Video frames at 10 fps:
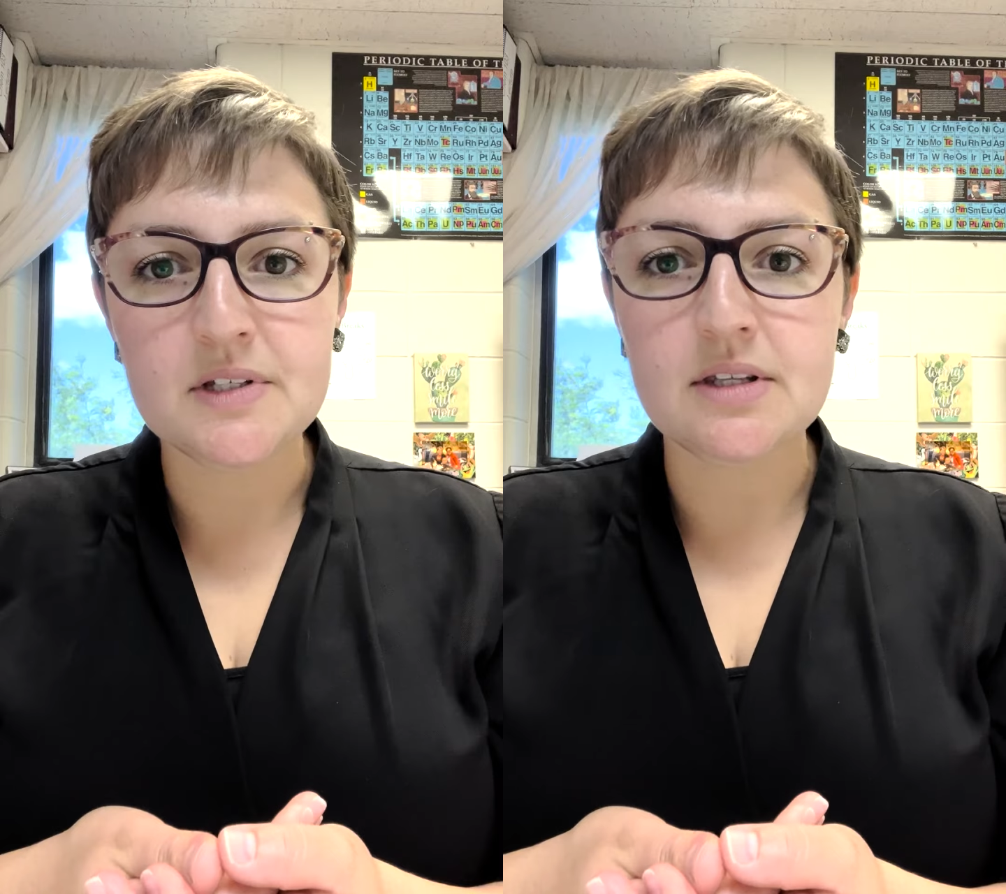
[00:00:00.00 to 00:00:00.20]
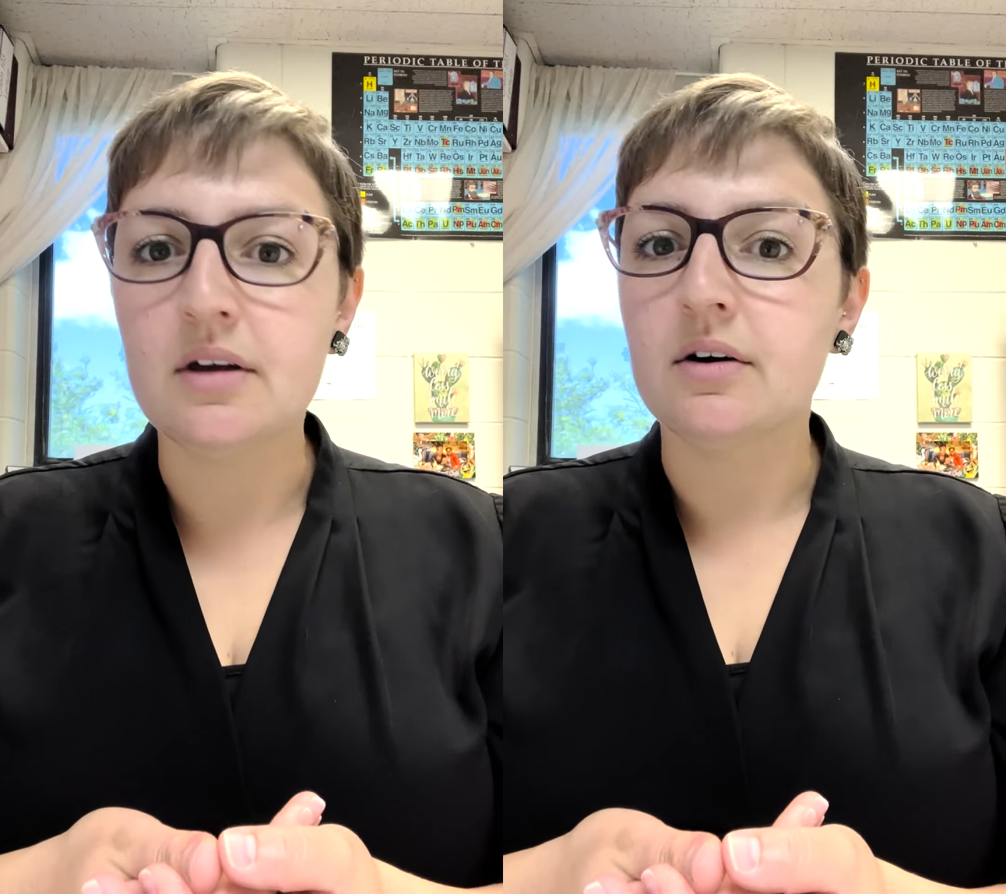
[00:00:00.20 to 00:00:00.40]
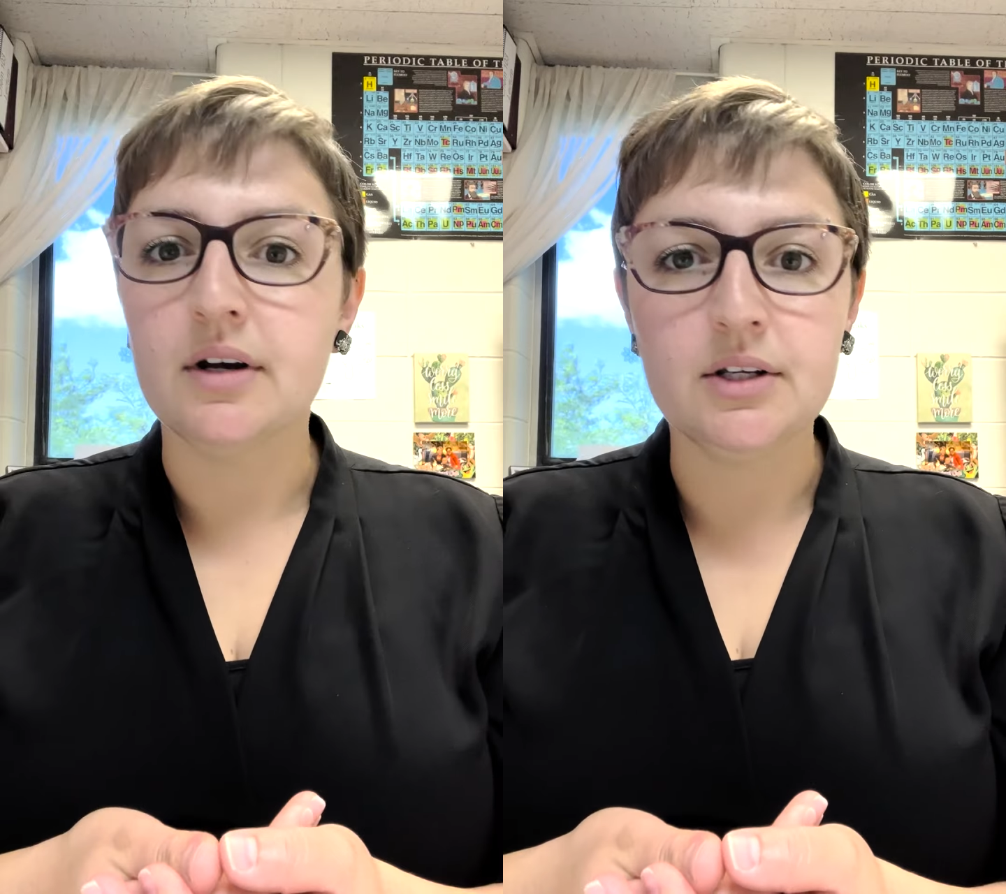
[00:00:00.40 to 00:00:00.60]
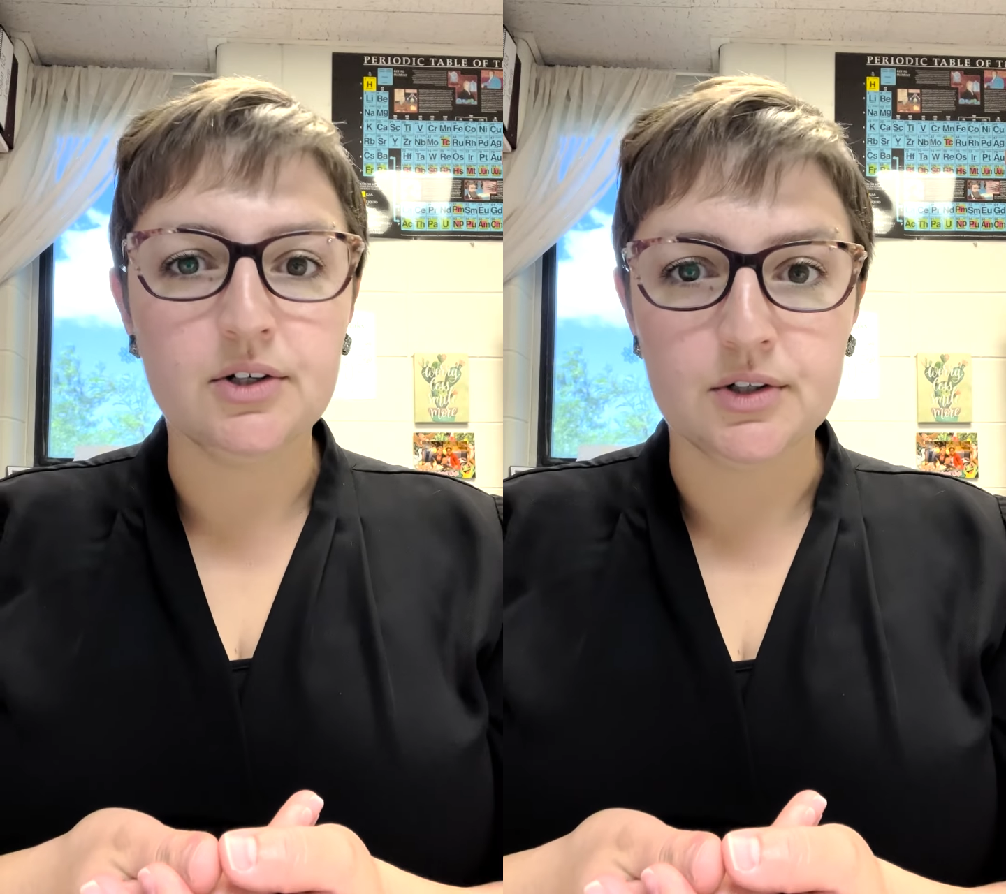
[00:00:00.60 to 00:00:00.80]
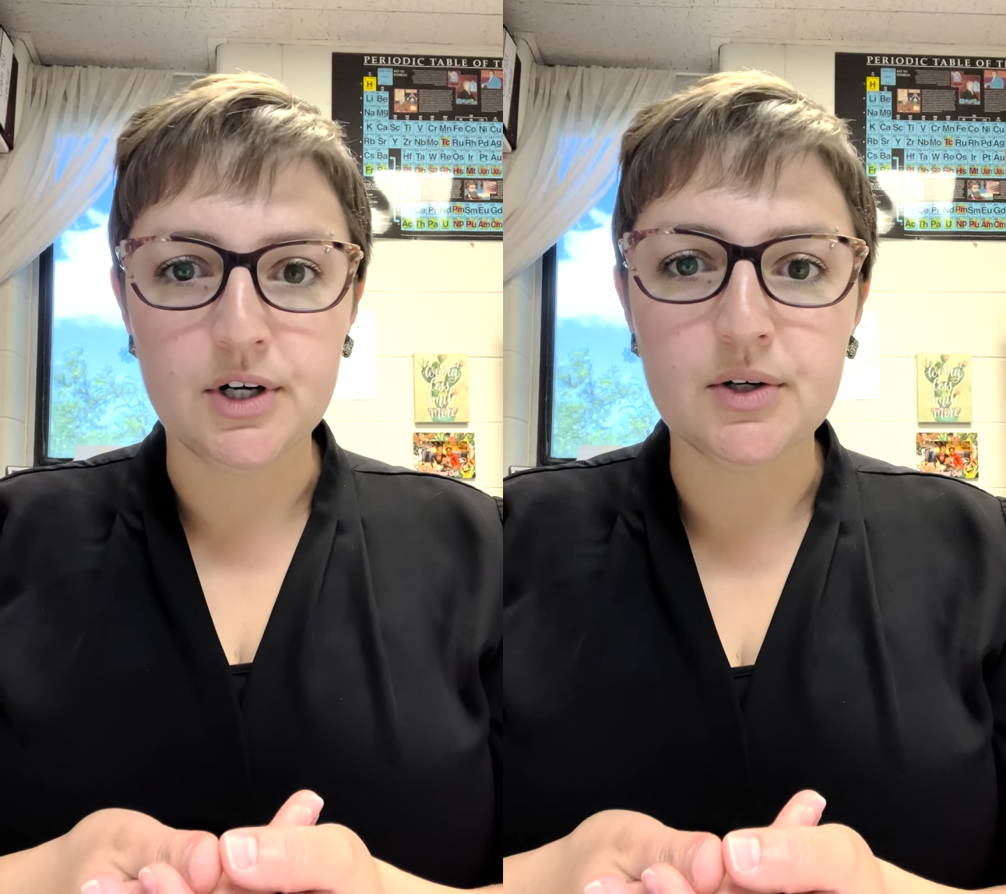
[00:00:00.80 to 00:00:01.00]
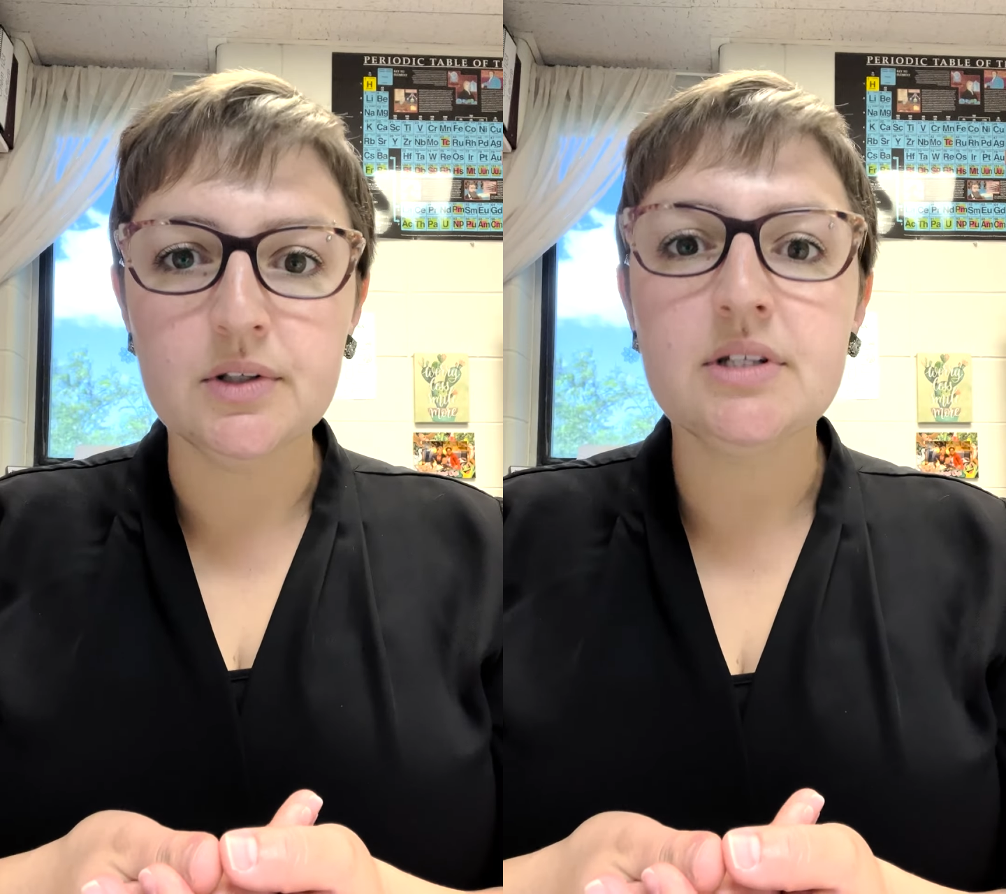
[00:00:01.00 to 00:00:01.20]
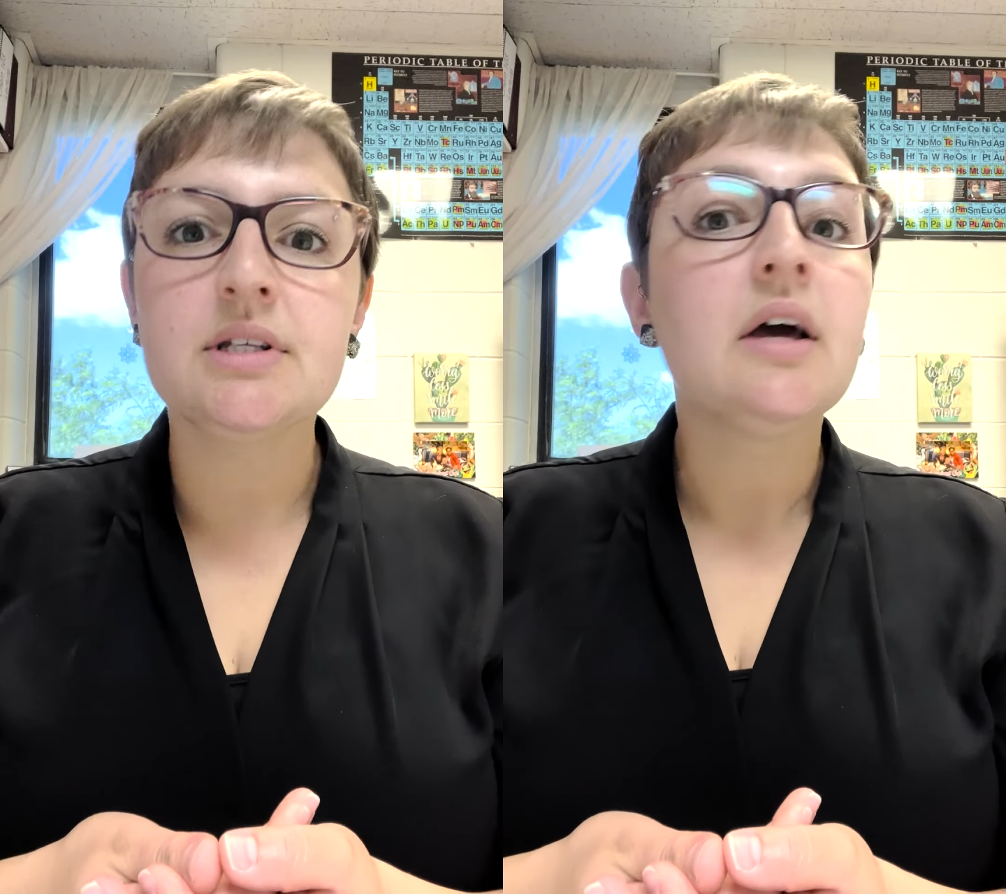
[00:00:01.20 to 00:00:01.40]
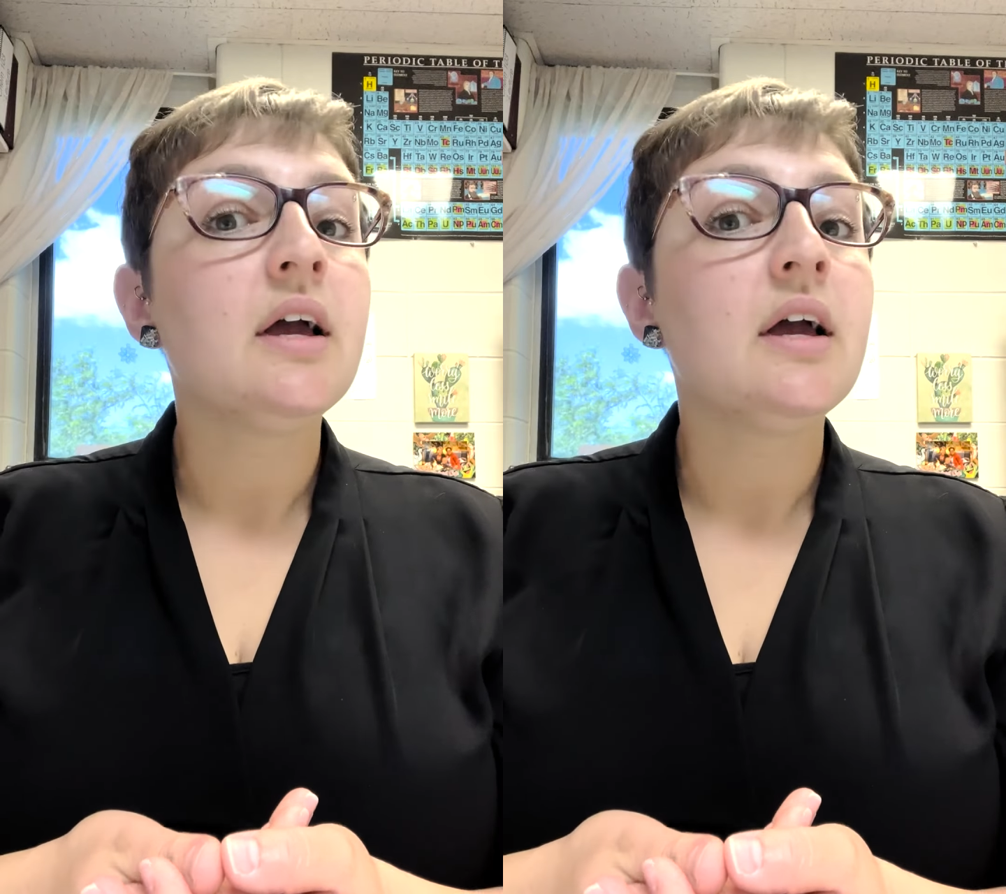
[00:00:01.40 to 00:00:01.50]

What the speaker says: that are in your notes,